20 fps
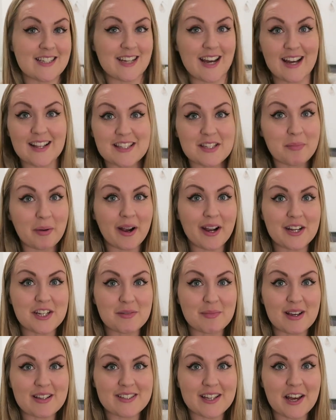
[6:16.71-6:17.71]
dance party
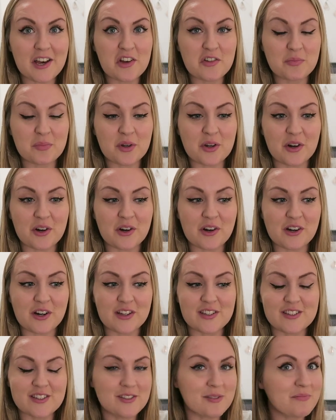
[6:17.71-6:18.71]
to myself
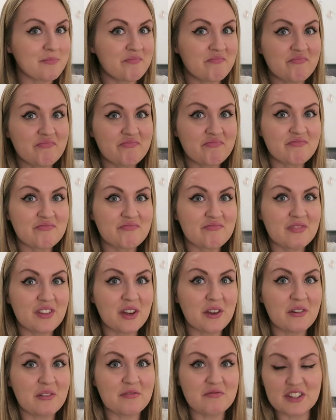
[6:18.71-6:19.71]
because
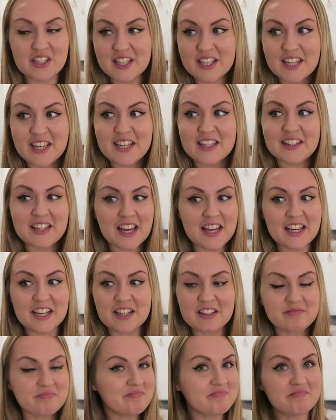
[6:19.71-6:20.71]
really,
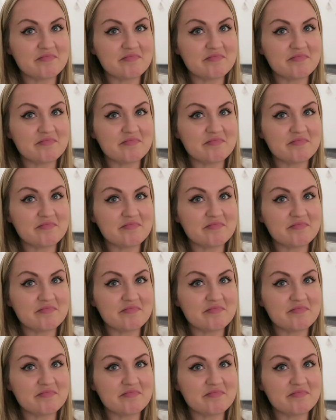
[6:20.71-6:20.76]
like,